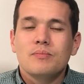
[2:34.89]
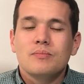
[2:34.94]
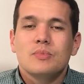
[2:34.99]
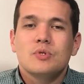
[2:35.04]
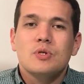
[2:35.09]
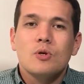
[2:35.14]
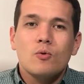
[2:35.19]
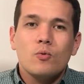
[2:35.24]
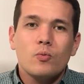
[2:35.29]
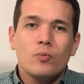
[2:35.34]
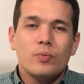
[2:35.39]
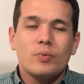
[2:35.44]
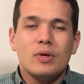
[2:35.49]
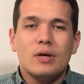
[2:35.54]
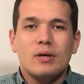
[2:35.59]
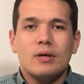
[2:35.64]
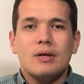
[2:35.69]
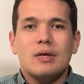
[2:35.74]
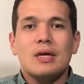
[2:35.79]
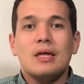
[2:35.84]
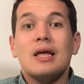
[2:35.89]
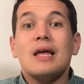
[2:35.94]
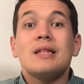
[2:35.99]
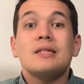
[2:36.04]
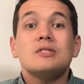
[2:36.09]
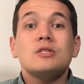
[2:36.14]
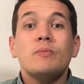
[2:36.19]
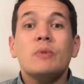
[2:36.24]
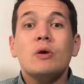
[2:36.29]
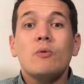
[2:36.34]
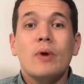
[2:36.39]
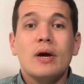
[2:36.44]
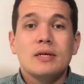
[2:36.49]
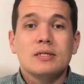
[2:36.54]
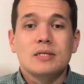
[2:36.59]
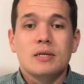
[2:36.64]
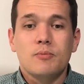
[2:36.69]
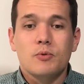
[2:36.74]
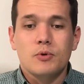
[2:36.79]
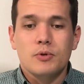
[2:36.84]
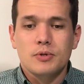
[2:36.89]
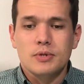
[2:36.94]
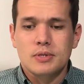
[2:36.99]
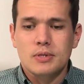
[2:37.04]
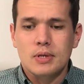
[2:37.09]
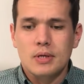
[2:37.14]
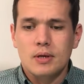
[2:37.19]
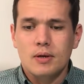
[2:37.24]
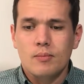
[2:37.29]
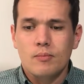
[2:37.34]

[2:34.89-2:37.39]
So in so many ways, liberals,